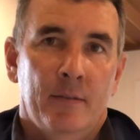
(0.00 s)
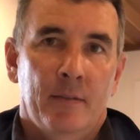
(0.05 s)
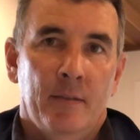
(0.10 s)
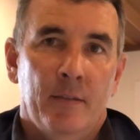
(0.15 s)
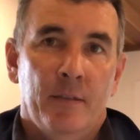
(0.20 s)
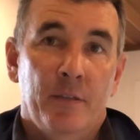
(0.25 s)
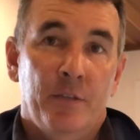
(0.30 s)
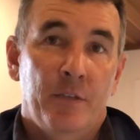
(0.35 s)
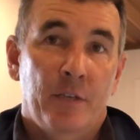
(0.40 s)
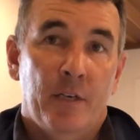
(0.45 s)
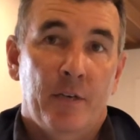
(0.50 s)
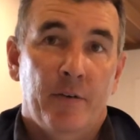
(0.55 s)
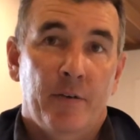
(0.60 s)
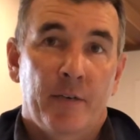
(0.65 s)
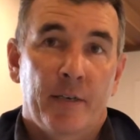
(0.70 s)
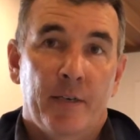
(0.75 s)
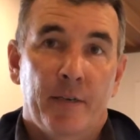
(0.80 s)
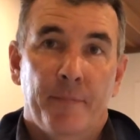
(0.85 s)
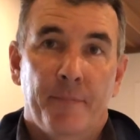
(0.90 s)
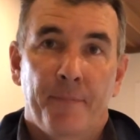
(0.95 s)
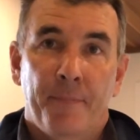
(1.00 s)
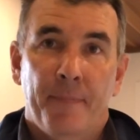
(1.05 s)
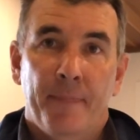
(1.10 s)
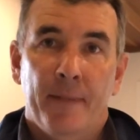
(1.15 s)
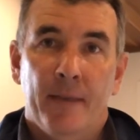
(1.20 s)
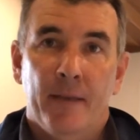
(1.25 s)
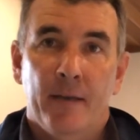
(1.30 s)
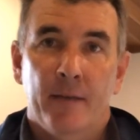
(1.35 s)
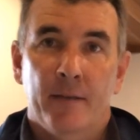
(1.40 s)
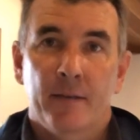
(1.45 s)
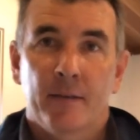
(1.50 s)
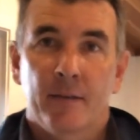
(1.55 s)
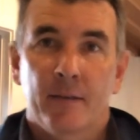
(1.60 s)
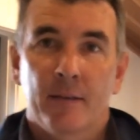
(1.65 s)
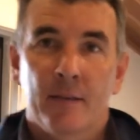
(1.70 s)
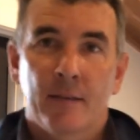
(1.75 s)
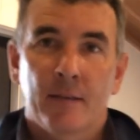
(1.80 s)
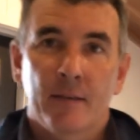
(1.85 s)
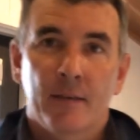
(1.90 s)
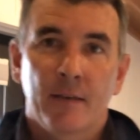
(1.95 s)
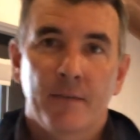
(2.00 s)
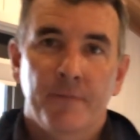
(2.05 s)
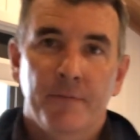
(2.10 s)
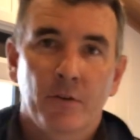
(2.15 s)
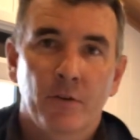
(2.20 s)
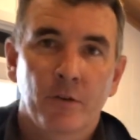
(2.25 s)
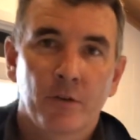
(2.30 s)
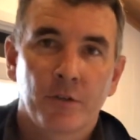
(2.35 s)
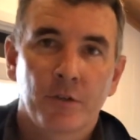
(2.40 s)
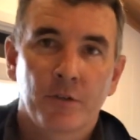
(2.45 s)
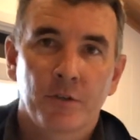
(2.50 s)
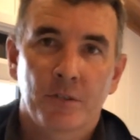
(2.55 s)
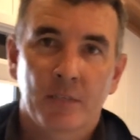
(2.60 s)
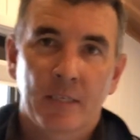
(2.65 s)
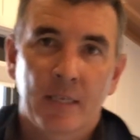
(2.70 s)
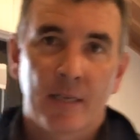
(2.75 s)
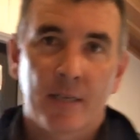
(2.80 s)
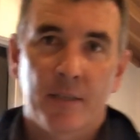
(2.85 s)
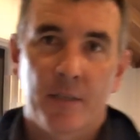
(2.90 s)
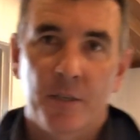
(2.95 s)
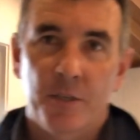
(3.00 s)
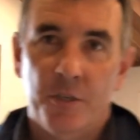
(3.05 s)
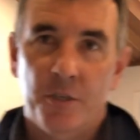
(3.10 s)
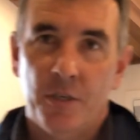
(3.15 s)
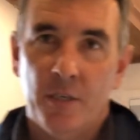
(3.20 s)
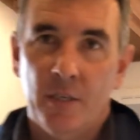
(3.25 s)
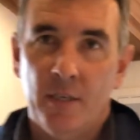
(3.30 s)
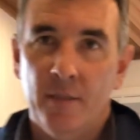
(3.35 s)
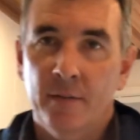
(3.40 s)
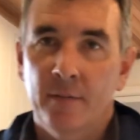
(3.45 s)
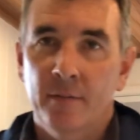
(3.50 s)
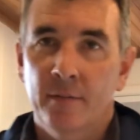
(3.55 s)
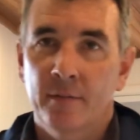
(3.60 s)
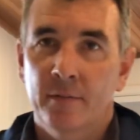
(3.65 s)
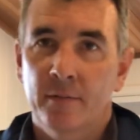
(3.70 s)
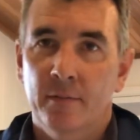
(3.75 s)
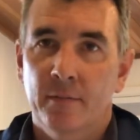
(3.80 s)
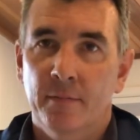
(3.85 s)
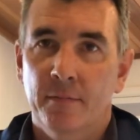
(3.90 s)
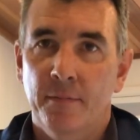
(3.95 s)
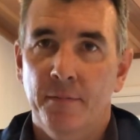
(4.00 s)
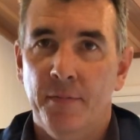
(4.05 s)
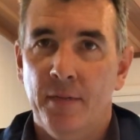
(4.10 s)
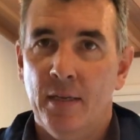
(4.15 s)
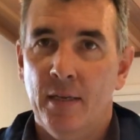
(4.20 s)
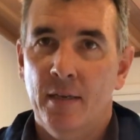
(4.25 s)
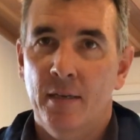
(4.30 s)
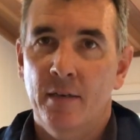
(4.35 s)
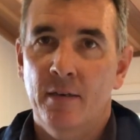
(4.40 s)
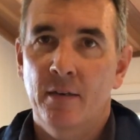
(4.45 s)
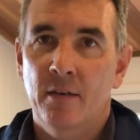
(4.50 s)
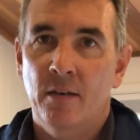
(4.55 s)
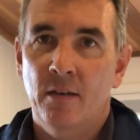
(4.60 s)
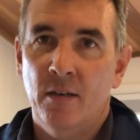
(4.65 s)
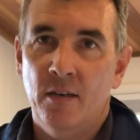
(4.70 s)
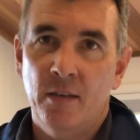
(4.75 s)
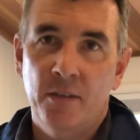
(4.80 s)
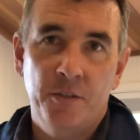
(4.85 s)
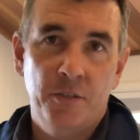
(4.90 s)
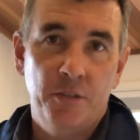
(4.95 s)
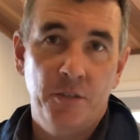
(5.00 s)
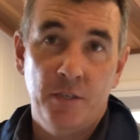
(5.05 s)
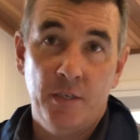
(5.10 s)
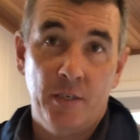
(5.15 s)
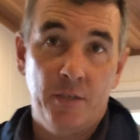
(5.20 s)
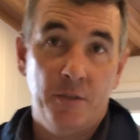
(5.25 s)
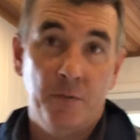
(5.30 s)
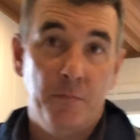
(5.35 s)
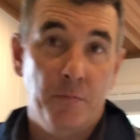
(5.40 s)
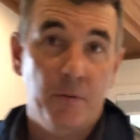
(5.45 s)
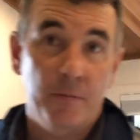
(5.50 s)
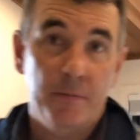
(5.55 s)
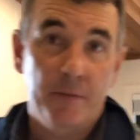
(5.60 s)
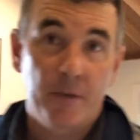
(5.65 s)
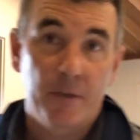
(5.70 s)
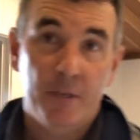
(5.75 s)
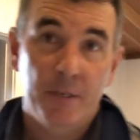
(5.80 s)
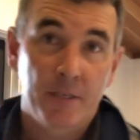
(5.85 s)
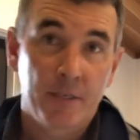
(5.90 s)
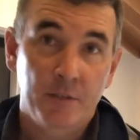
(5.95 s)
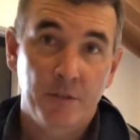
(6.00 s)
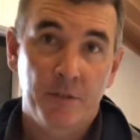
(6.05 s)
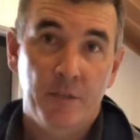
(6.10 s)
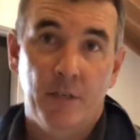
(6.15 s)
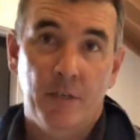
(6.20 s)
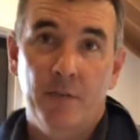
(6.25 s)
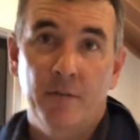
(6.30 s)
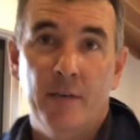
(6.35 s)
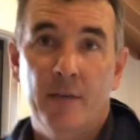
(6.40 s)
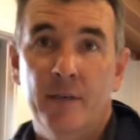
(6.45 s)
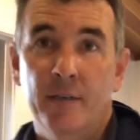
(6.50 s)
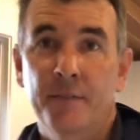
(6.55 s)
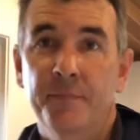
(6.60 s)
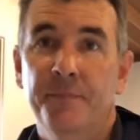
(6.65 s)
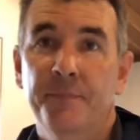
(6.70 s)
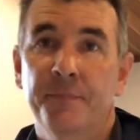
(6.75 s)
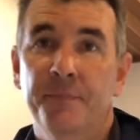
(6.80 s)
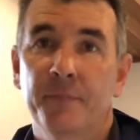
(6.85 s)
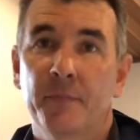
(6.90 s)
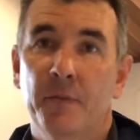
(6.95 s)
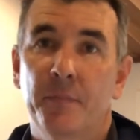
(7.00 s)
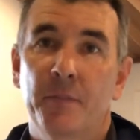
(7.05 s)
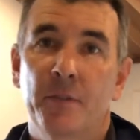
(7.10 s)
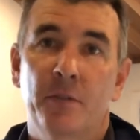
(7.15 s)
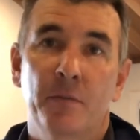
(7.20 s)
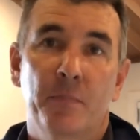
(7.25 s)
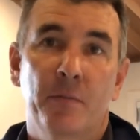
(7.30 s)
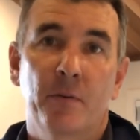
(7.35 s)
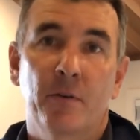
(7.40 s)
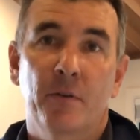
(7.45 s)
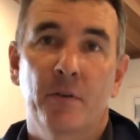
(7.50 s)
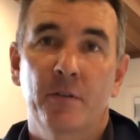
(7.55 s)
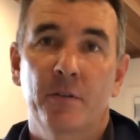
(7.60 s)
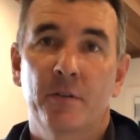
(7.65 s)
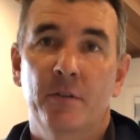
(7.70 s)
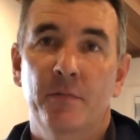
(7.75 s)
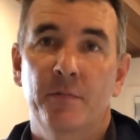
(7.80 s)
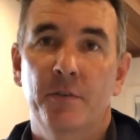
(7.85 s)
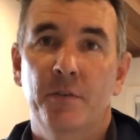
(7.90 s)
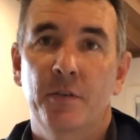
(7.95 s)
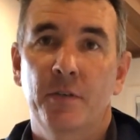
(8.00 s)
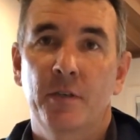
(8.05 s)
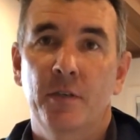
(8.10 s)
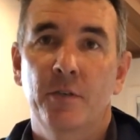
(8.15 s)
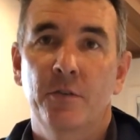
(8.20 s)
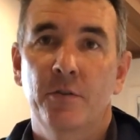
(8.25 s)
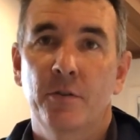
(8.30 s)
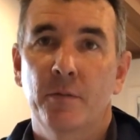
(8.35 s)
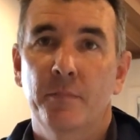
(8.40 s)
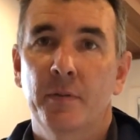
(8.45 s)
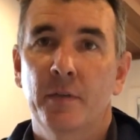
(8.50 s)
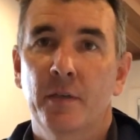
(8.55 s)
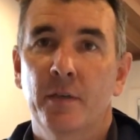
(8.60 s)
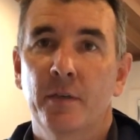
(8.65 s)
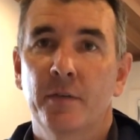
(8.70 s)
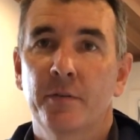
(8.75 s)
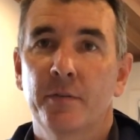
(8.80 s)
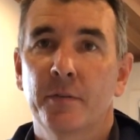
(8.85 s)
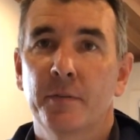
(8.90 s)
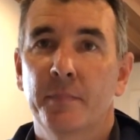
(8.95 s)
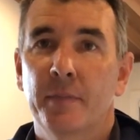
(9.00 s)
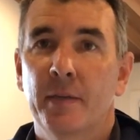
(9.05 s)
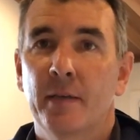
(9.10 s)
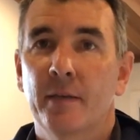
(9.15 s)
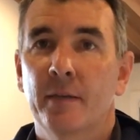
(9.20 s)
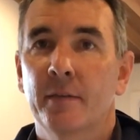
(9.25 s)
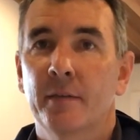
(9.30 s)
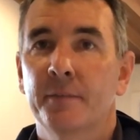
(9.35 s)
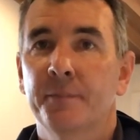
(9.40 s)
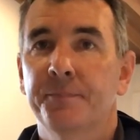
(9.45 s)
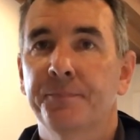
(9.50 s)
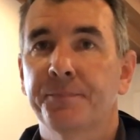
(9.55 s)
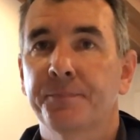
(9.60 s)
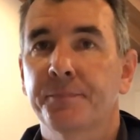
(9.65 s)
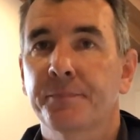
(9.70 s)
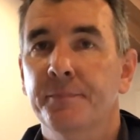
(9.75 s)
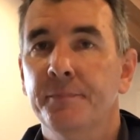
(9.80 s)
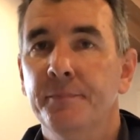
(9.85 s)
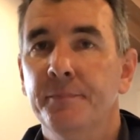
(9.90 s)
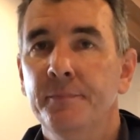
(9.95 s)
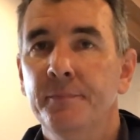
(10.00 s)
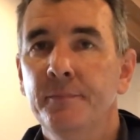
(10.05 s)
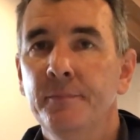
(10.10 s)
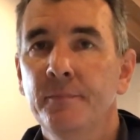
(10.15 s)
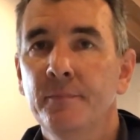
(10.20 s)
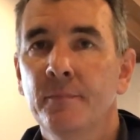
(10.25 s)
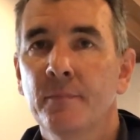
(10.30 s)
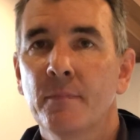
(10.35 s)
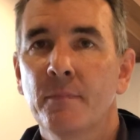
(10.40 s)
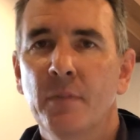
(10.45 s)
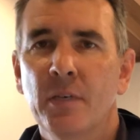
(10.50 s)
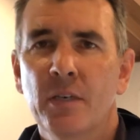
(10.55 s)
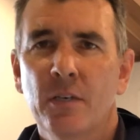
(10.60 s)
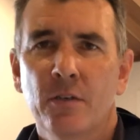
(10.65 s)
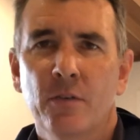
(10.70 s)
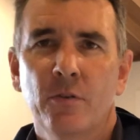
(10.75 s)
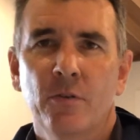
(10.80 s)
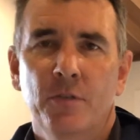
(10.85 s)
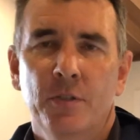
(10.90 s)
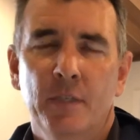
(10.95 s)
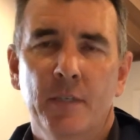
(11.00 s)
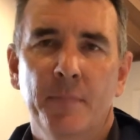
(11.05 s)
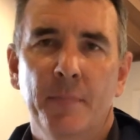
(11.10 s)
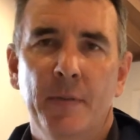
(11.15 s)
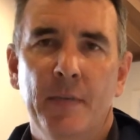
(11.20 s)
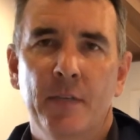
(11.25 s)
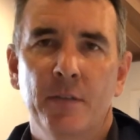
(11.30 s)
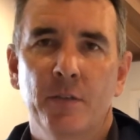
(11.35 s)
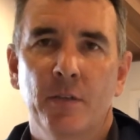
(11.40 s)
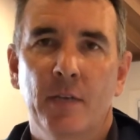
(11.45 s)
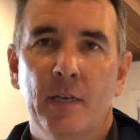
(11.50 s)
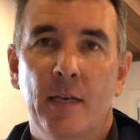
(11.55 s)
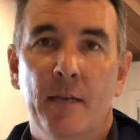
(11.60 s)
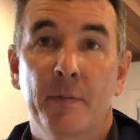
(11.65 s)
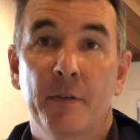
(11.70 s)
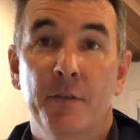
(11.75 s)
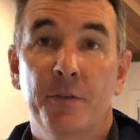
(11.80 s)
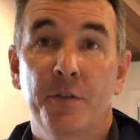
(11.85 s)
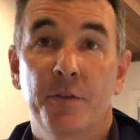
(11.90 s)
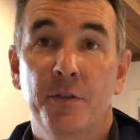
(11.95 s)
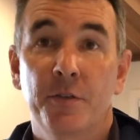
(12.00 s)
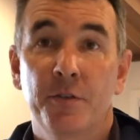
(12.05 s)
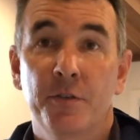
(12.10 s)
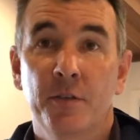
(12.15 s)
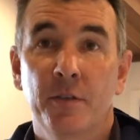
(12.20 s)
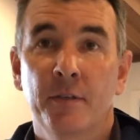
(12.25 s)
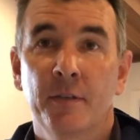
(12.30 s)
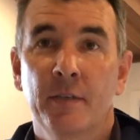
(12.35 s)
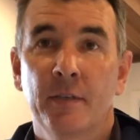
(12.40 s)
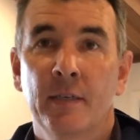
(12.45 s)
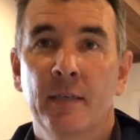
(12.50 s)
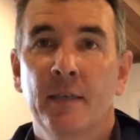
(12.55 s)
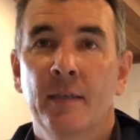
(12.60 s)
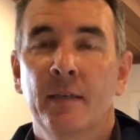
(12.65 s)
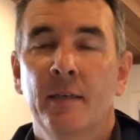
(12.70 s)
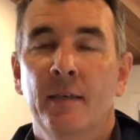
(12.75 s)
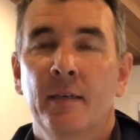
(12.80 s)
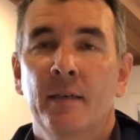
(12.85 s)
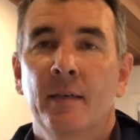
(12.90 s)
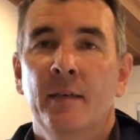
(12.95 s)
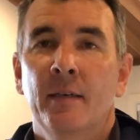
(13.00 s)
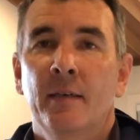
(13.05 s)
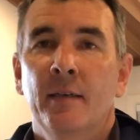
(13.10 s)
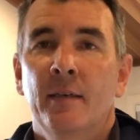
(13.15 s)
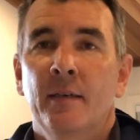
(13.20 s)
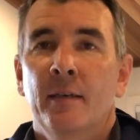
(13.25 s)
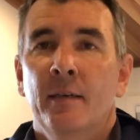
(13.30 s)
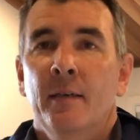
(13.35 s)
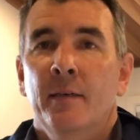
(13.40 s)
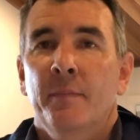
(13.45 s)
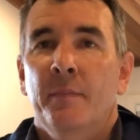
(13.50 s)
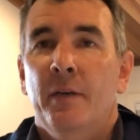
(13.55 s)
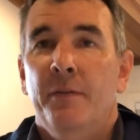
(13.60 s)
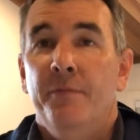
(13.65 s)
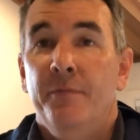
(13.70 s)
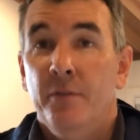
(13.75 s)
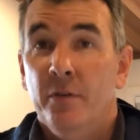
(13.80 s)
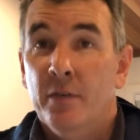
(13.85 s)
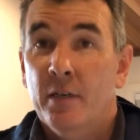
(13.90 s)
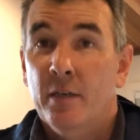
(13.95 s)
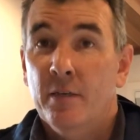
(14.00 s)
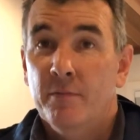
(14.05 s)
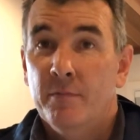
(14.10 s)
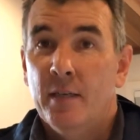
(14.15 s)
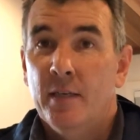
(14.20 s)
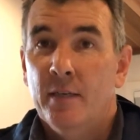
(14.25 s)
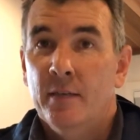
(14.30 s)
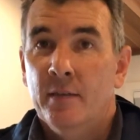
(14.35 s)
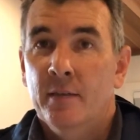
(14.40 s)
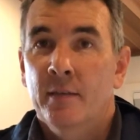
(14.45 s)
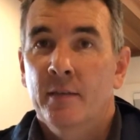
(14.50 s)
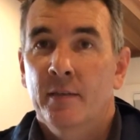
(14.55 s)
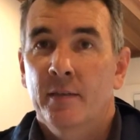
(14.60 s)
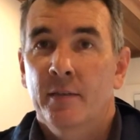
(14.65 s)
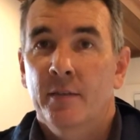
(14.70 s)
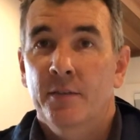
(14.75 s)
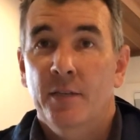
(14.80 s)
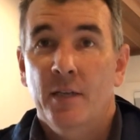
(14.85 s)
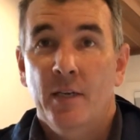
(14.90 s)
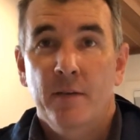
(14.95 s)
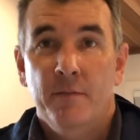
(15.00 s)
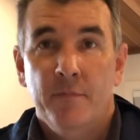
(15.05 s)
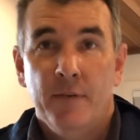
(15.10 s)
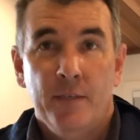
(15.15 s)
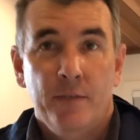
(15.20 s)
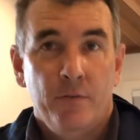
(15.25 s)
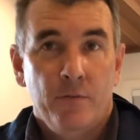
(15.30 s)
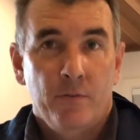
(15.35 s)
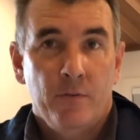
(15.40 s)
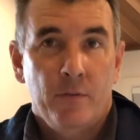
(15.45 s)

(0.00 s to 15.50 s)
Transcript: the generator. Now, if you're not using air conditioning, then I'd suggest you probably don't need the generator. I'd be surprised if you did drop below the power, but of course it depends on how much you use it. But if you're going to run, say, a rental